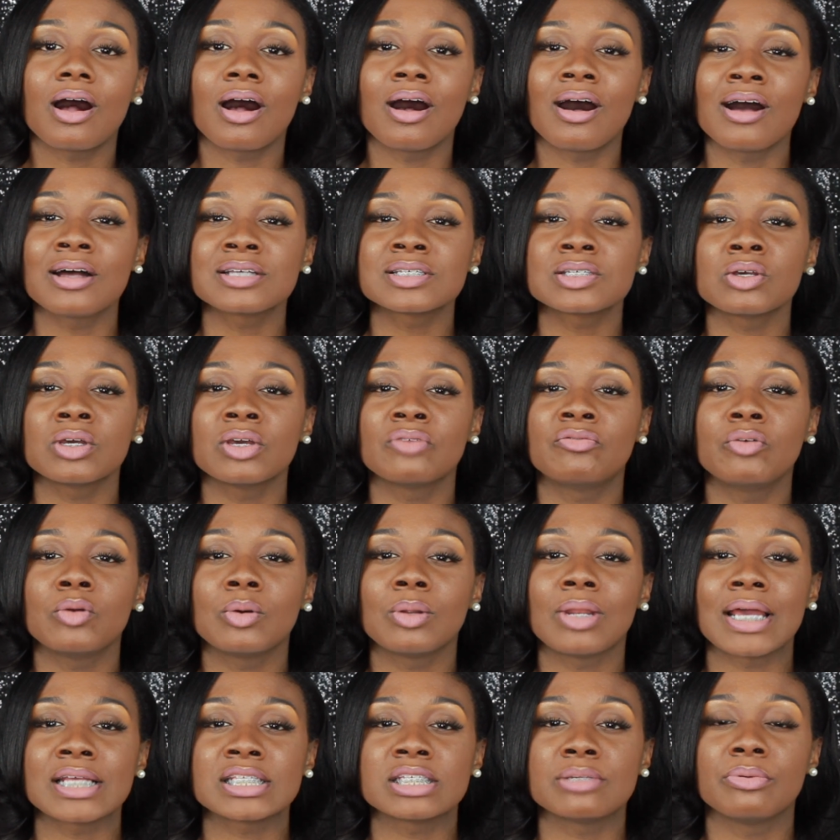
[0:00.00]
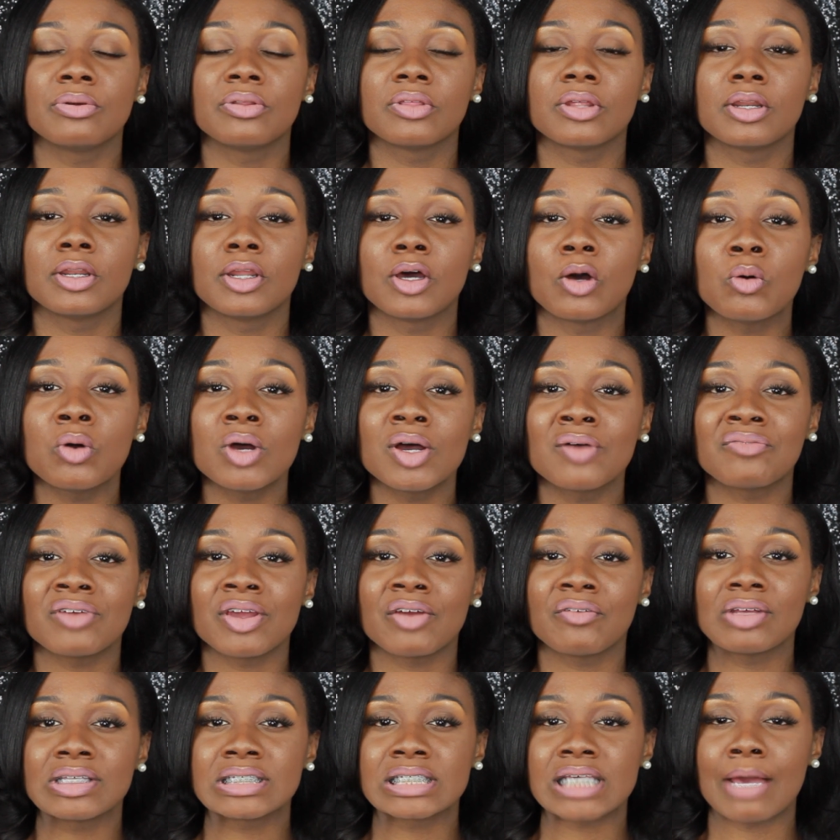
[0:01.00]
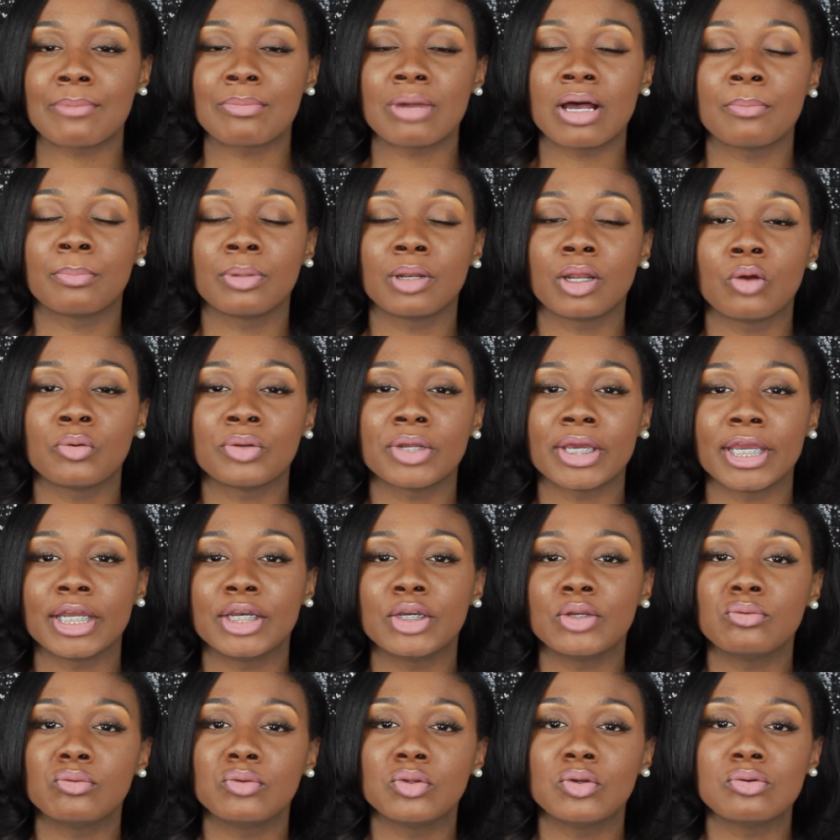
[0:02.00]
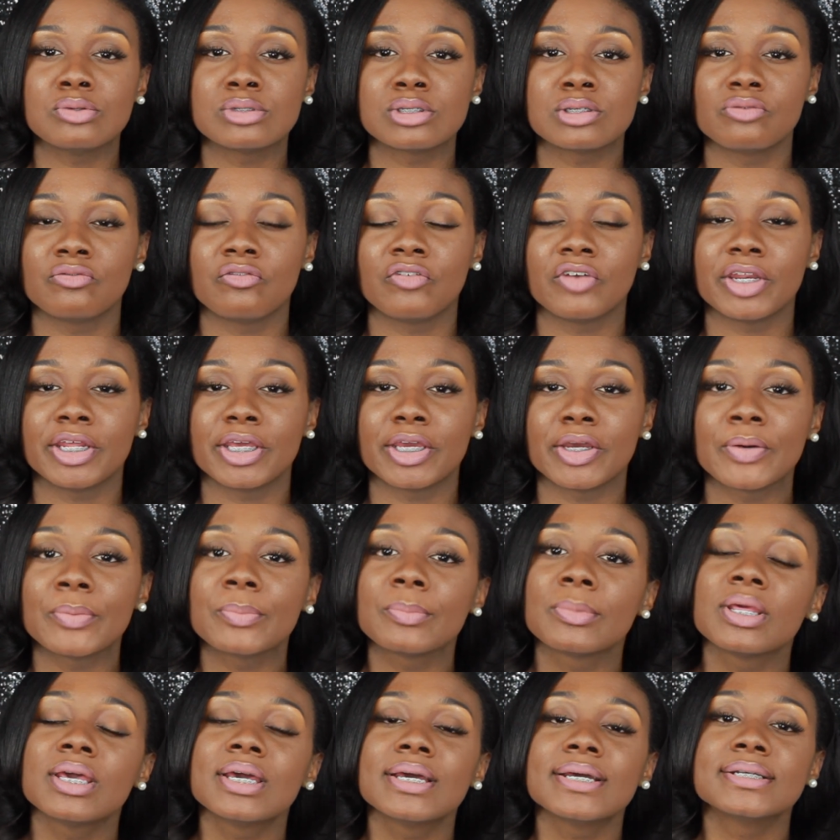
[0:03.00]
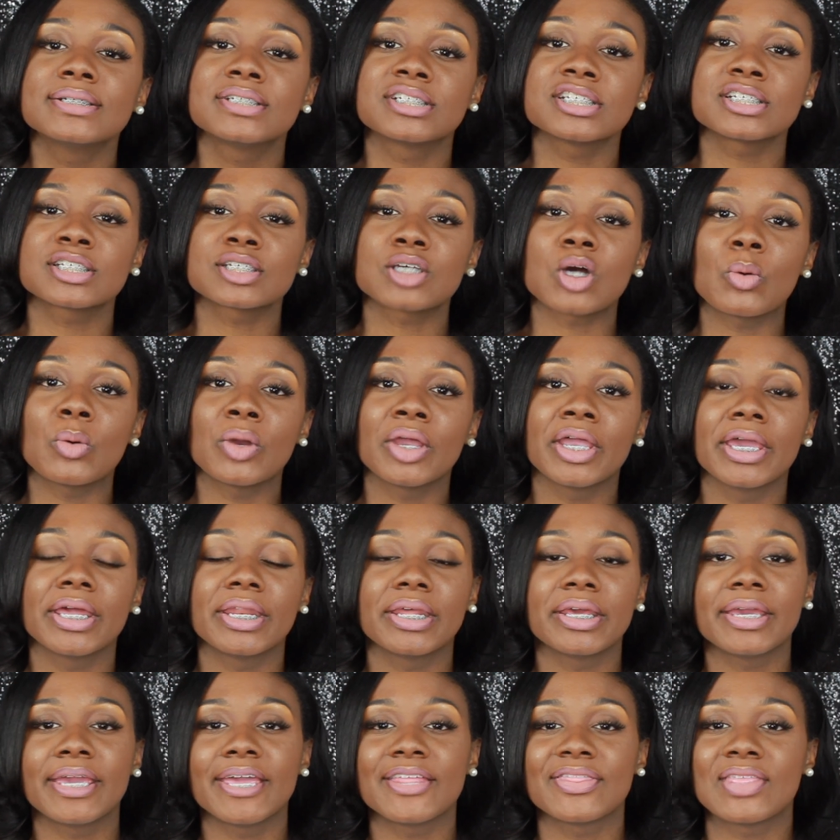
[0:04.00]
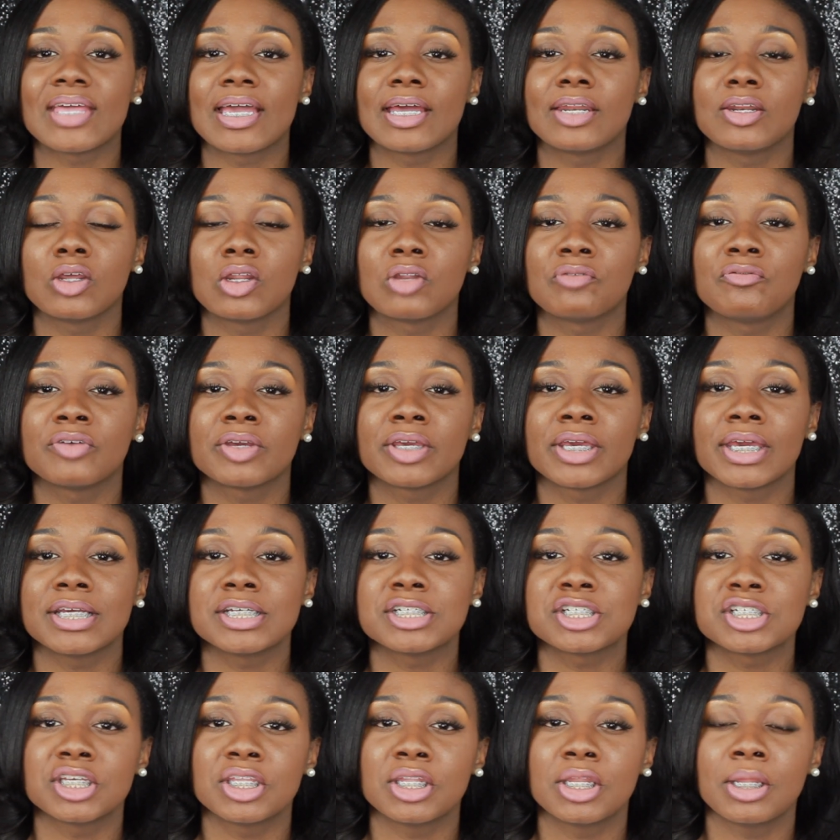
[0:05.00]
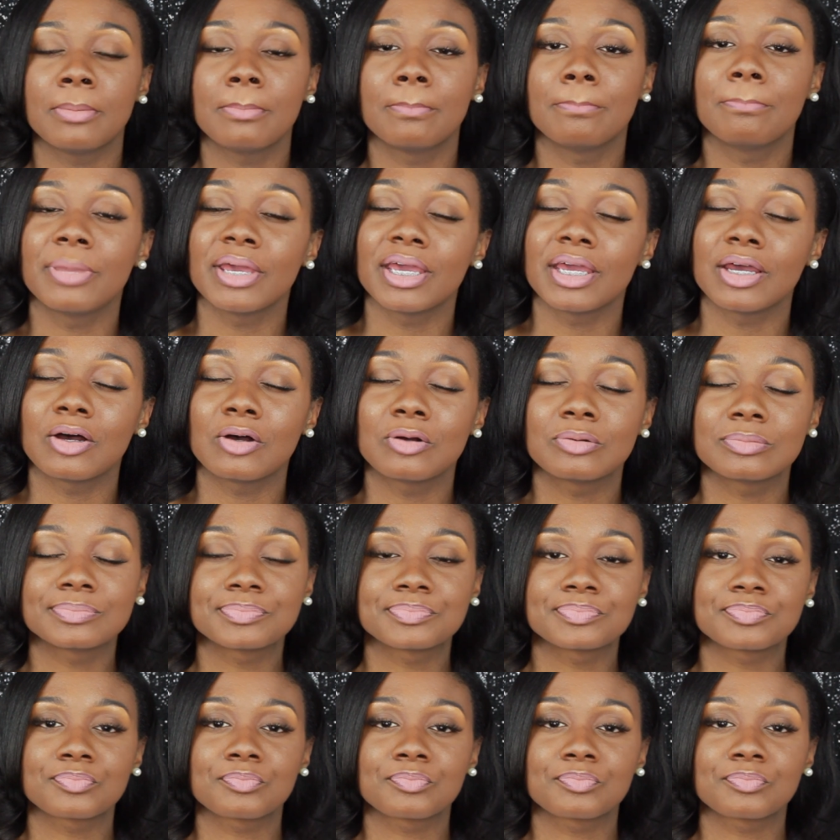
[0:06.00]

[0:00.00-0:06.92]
Also, if you would like to be in the know of every time I upload a new YouTube video, just go ahead and hit that notification bell.